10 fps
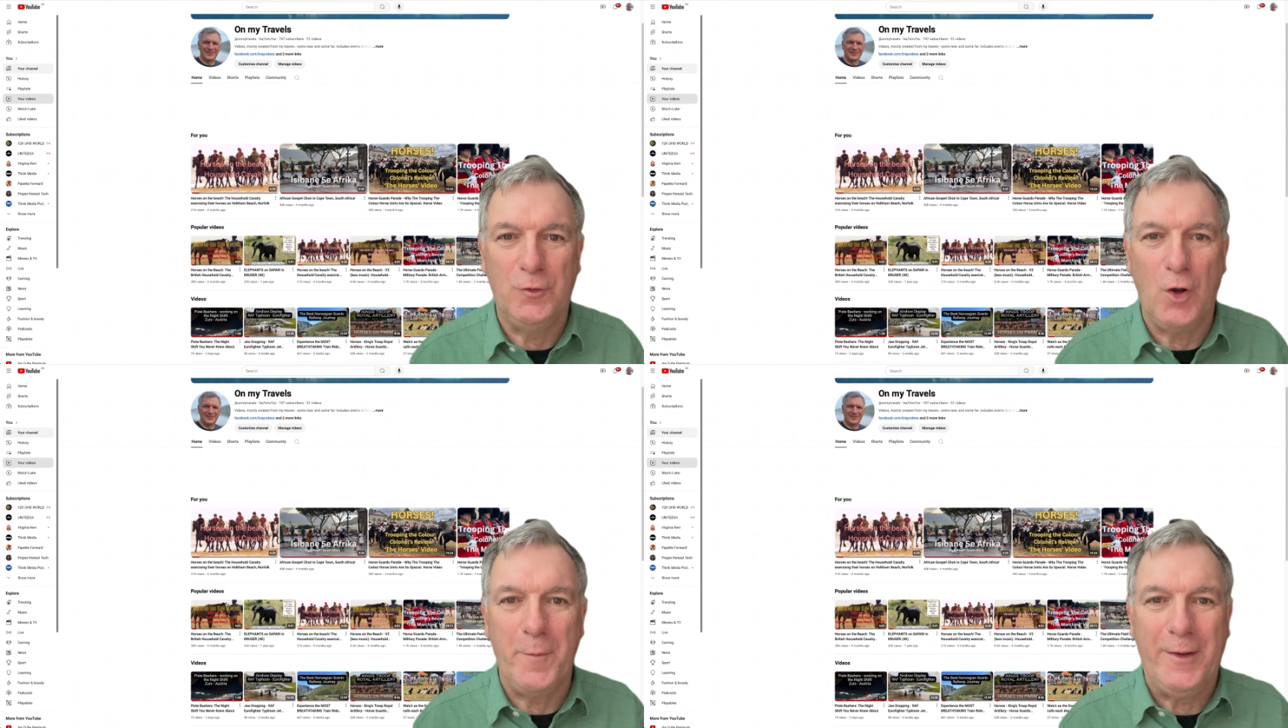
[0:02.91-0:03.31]

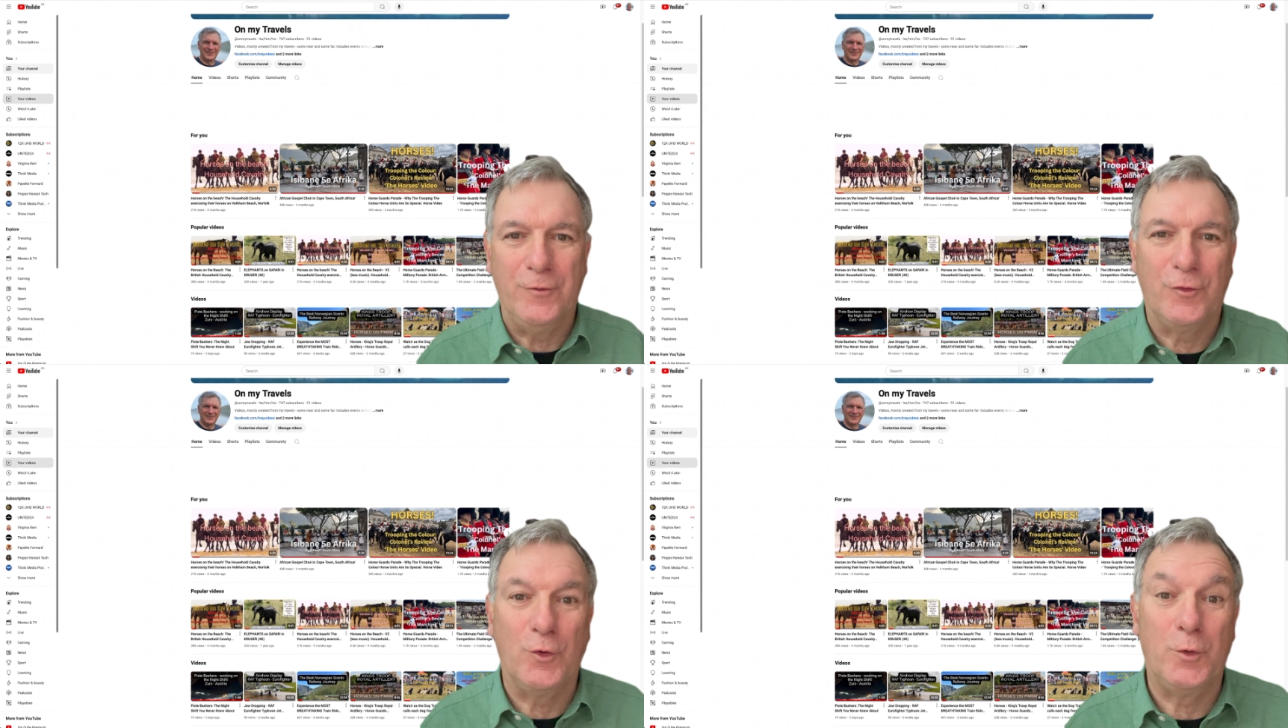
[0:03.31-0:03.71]

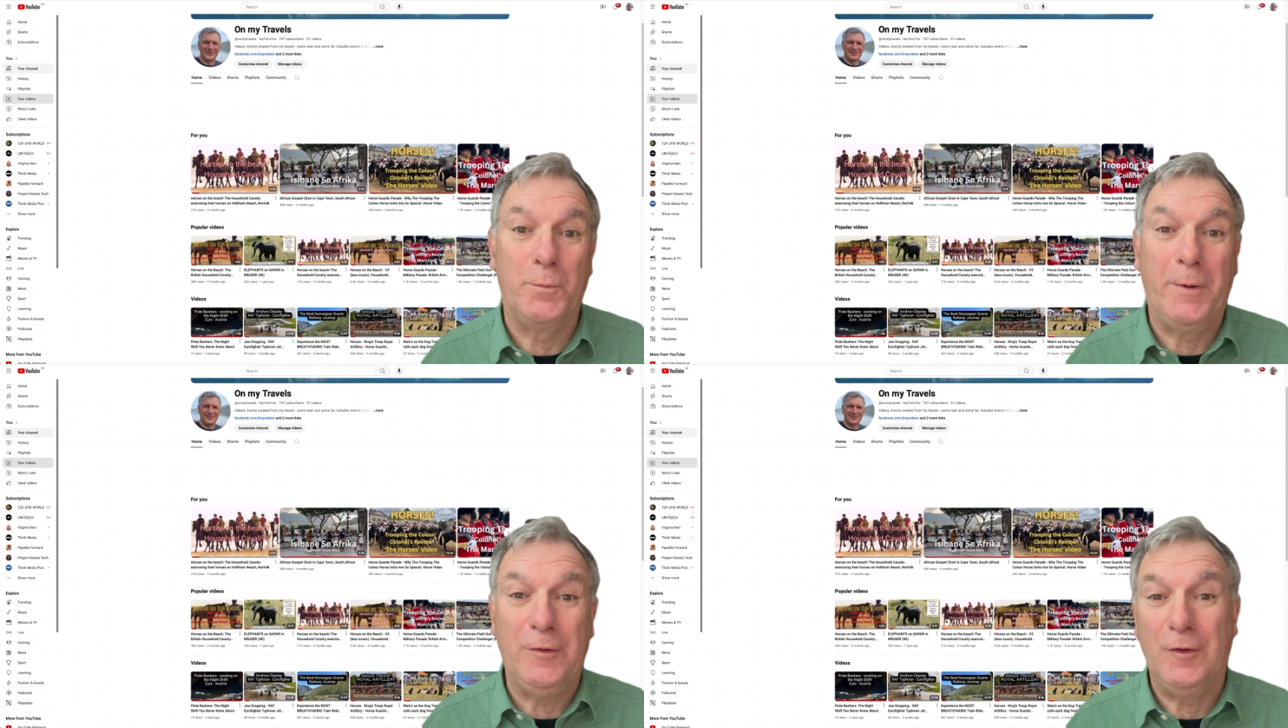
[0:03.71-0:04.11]
comments or
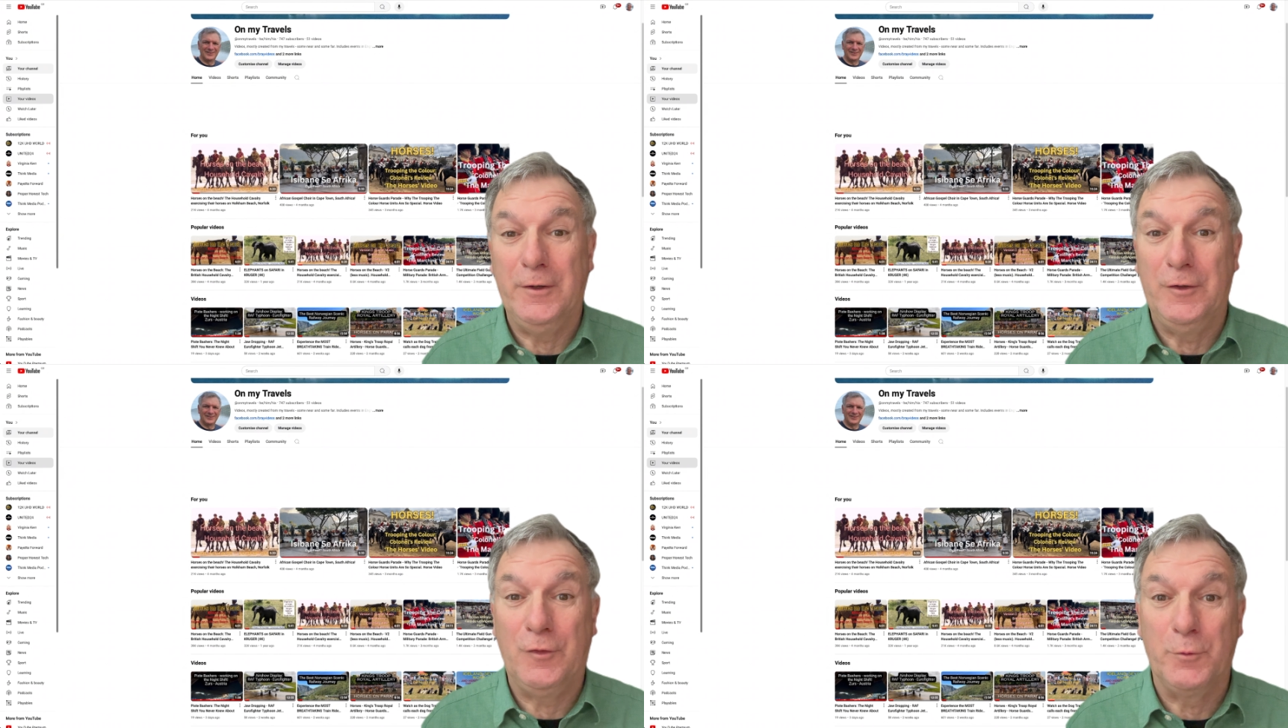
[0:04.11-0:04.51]

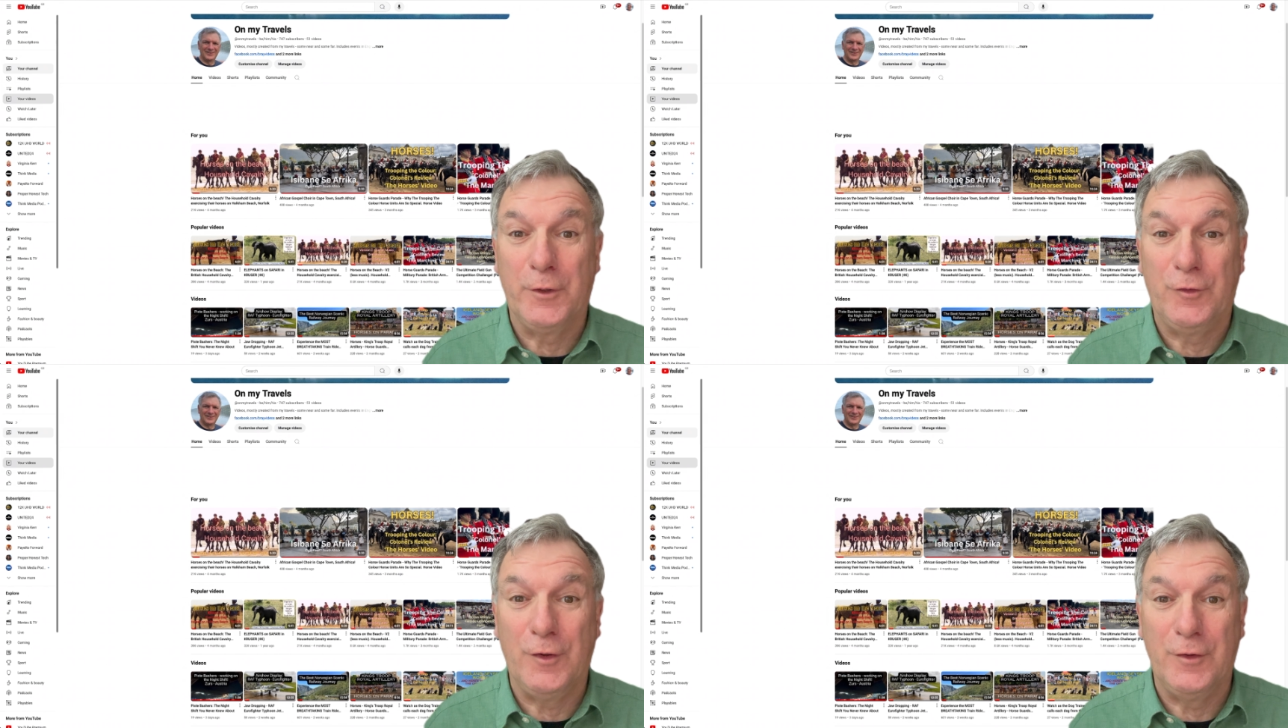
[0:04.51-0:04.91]
basically just
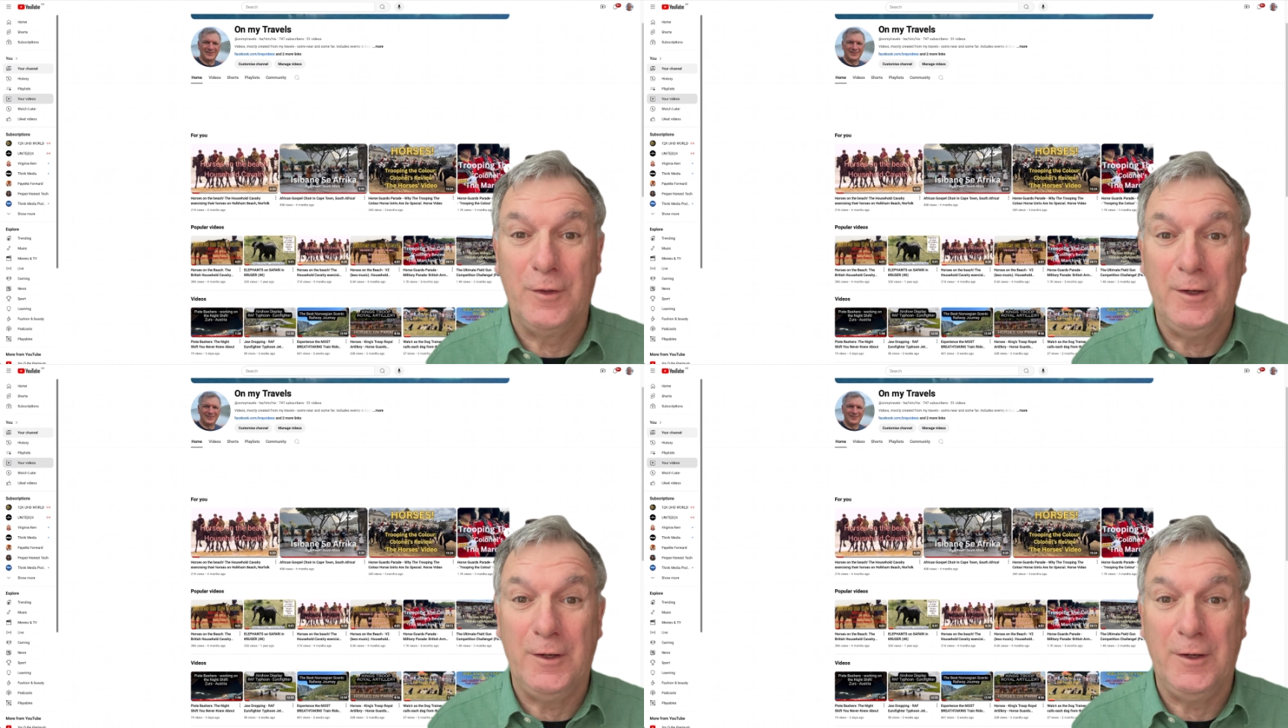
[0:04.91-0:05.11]
want to turn